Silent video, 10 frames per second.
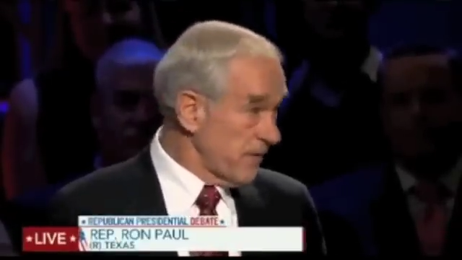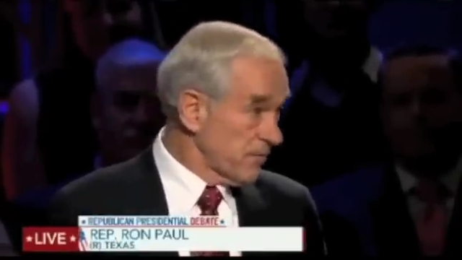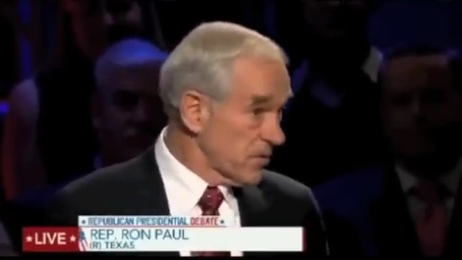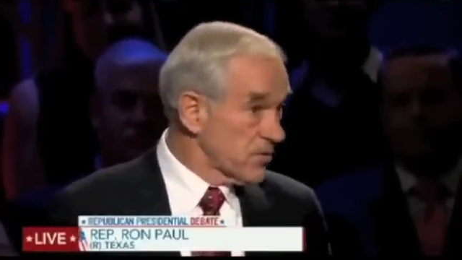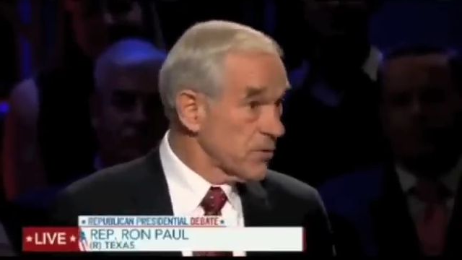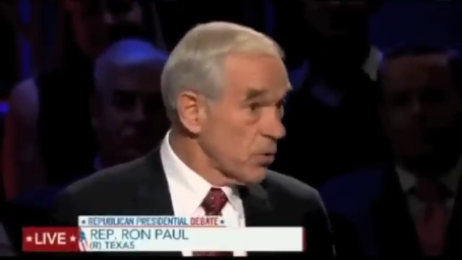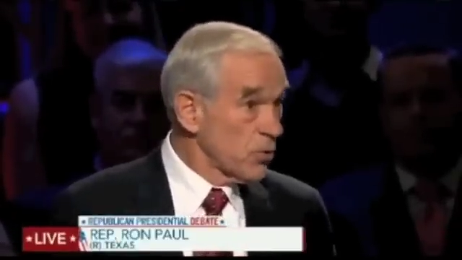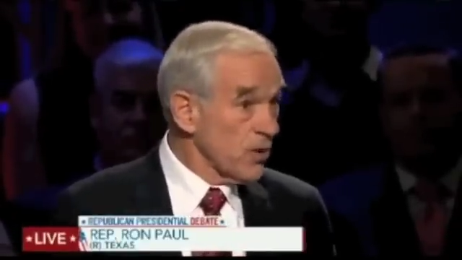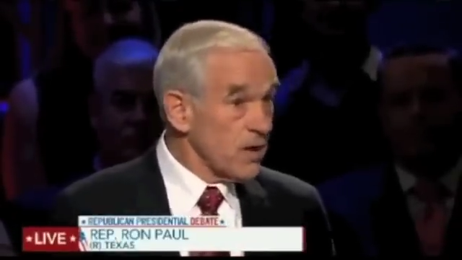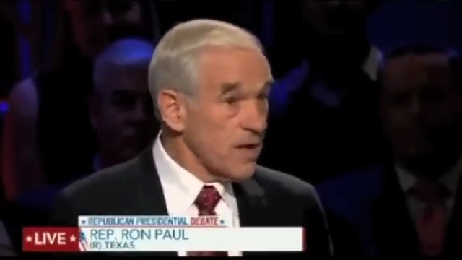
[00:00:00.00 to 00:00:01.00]
And we've learned a
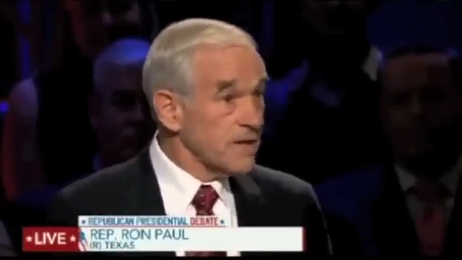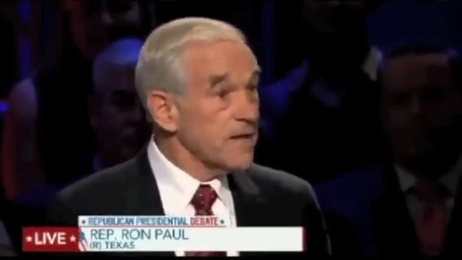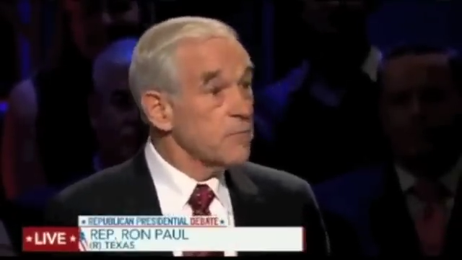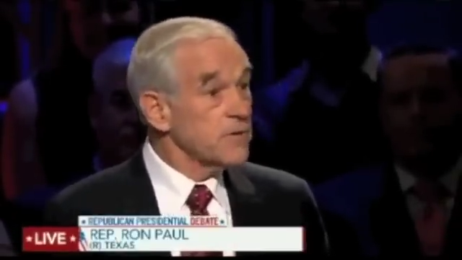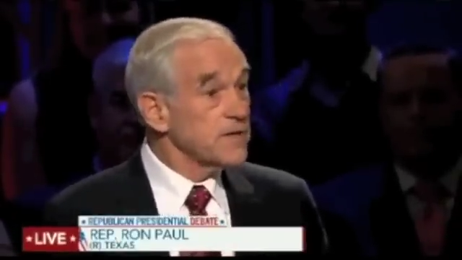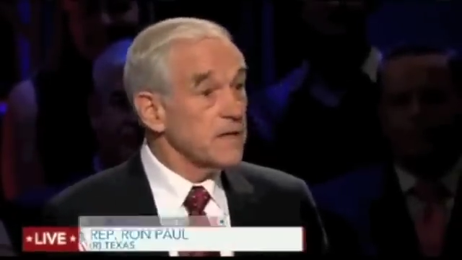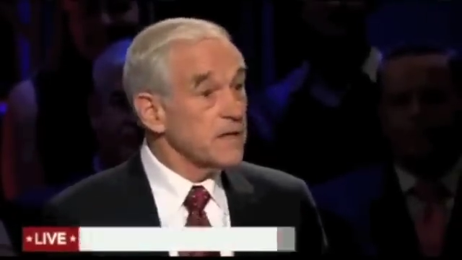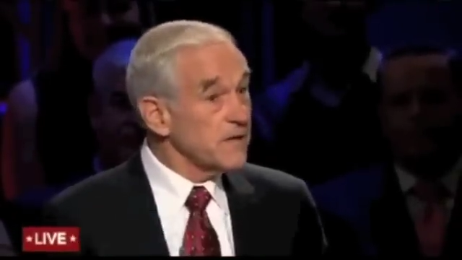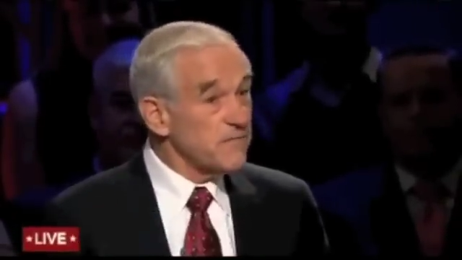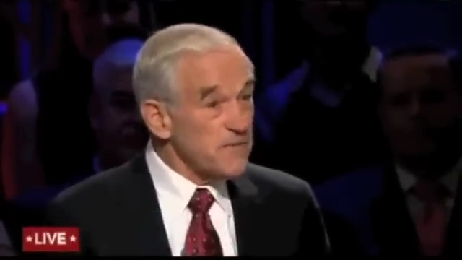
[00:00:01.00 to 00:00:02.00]
whole lot. They were
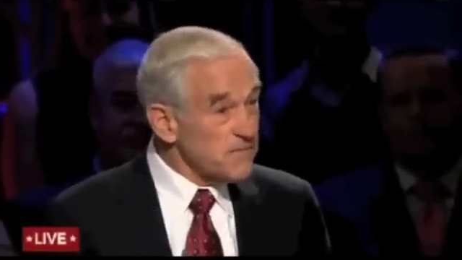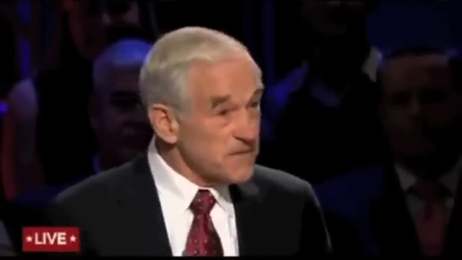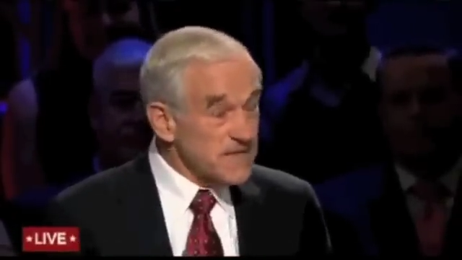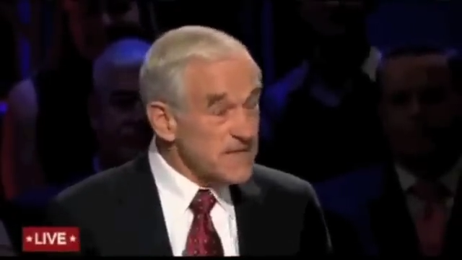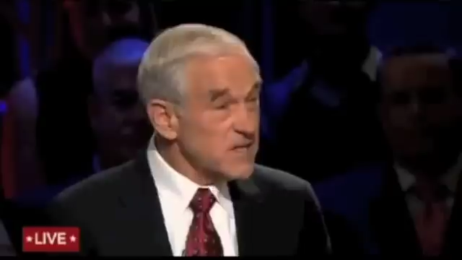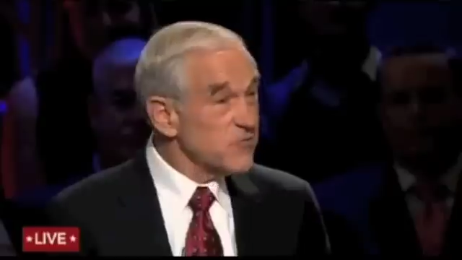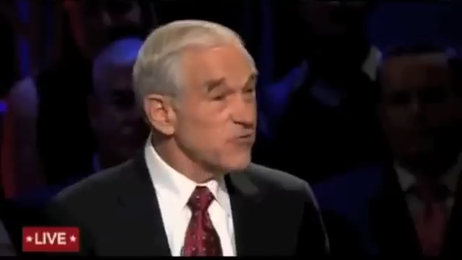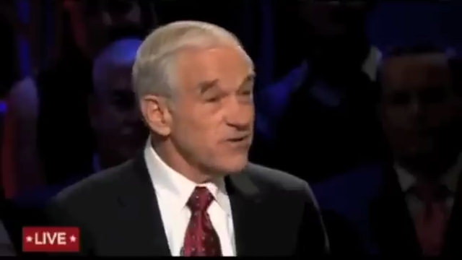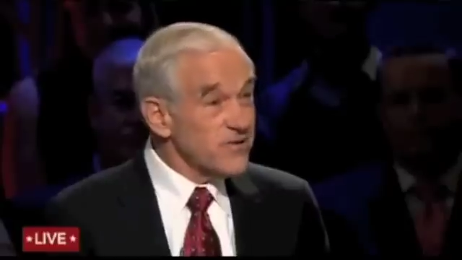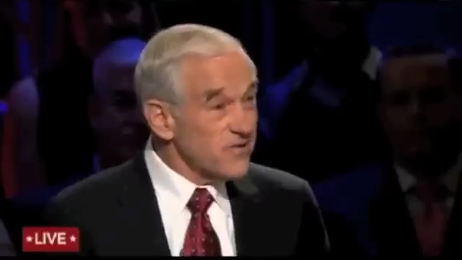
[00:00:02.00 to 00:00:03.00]
dealing in $15
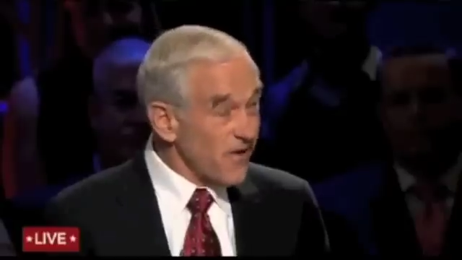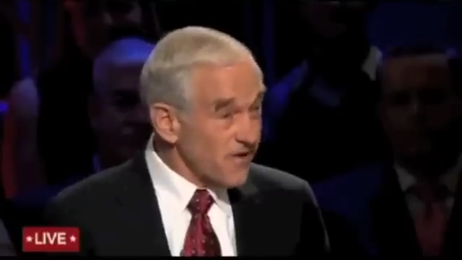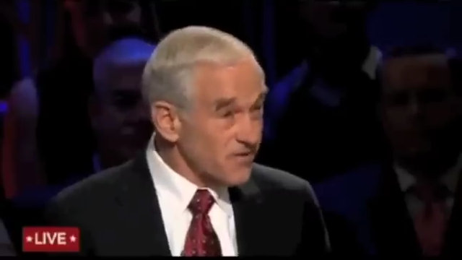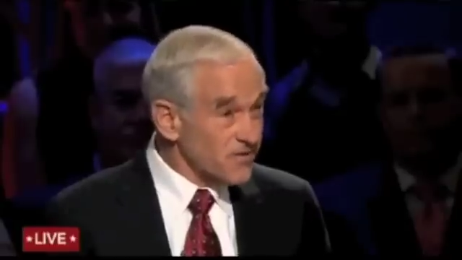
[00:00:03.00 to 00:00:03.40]
trillion.